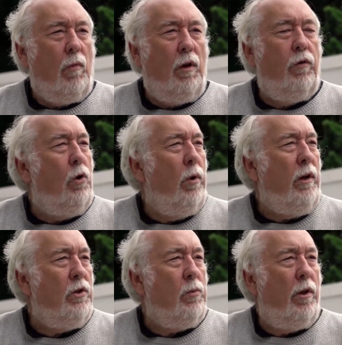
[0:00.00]
a few
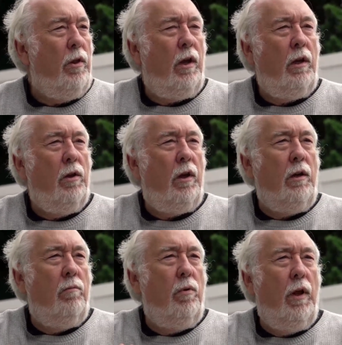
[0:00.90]
weeks when
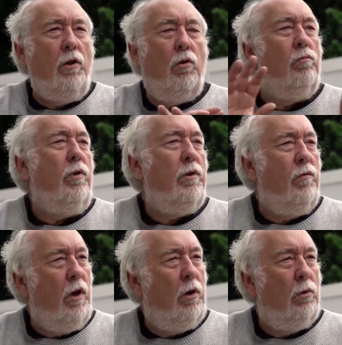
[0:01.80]
they got rid
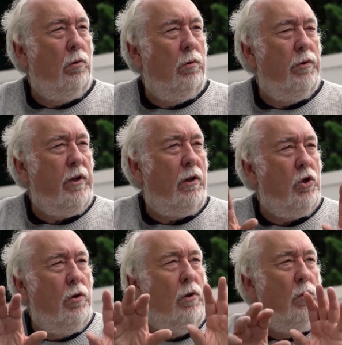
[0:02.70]
of the whole
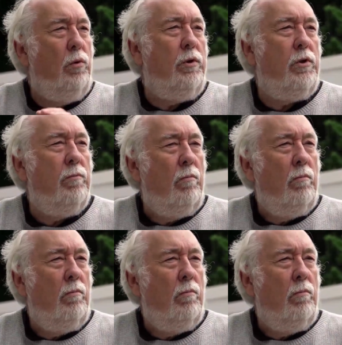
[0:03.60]
section that was